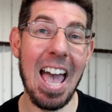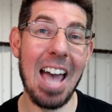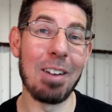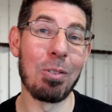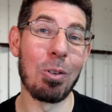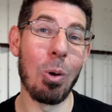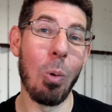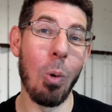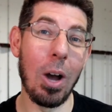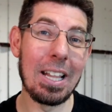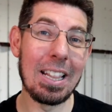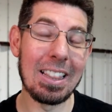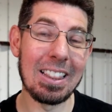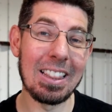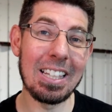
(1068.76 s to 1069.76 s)
out of
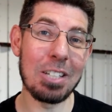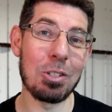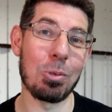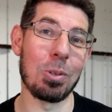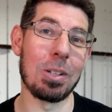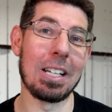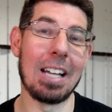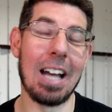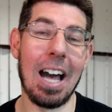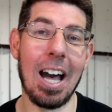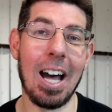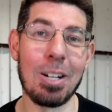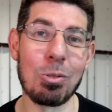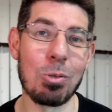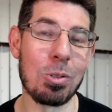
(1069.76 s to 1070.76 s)
quite literally
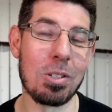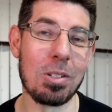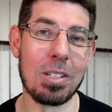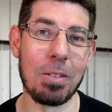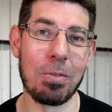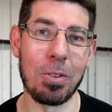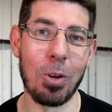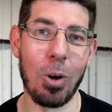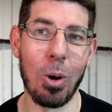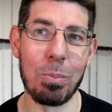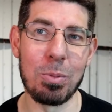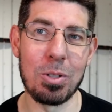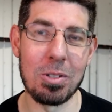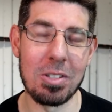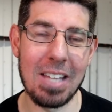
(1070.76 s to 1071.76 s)
hundreds of different
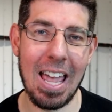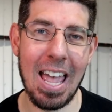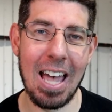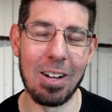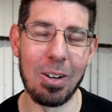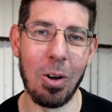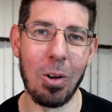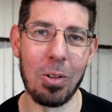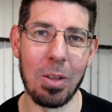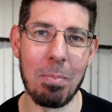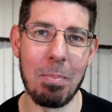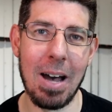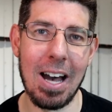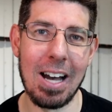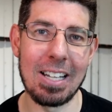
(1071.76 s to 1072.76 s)
options out on the
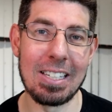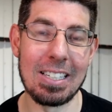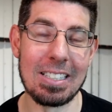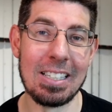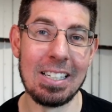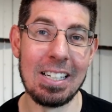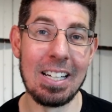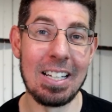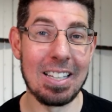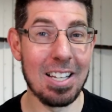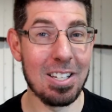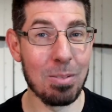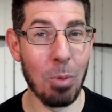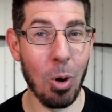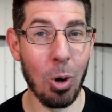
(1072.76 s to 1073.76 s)
market. Now
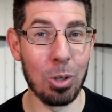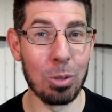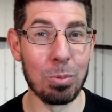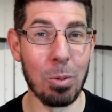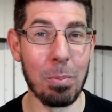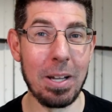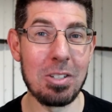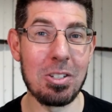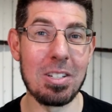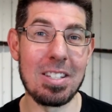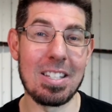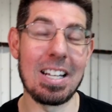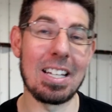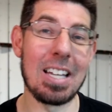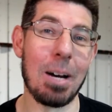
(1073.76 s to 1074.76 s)
some honorable
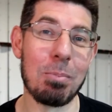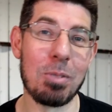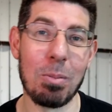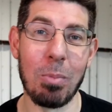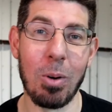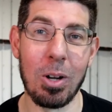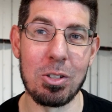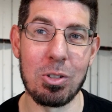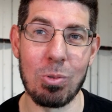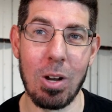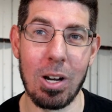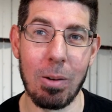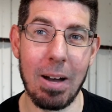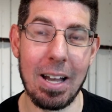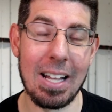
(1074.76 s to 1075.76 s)
mentions that come to mind
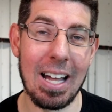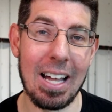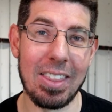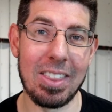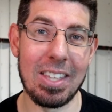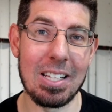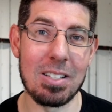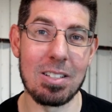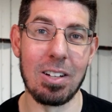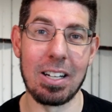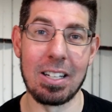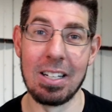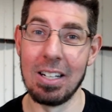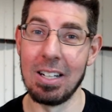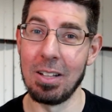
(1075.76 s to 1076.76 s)
straight away are things
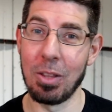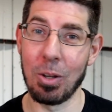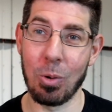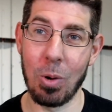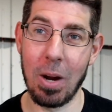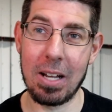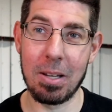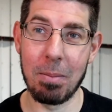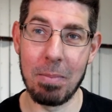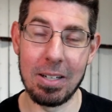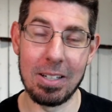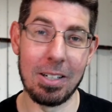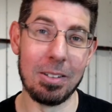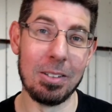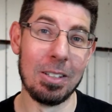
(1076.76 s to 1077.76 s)
like the Cranker
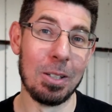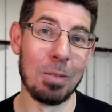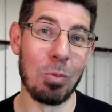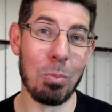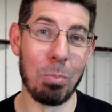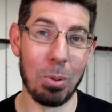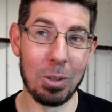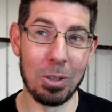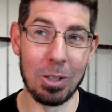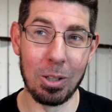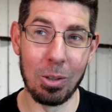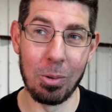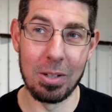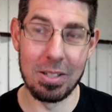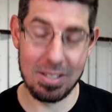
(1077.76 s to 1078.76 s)
Minnow, Bullet
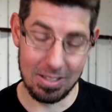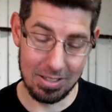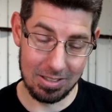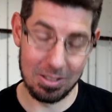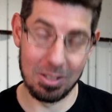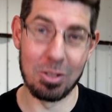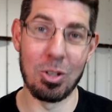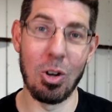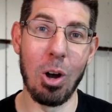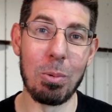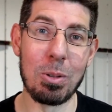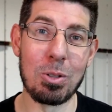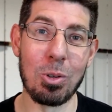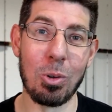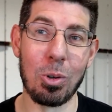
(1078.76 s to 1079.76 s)
Lures, the
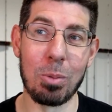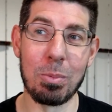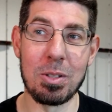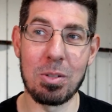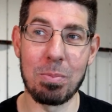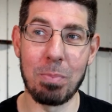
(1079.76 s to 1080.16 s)
Daiwa Tournament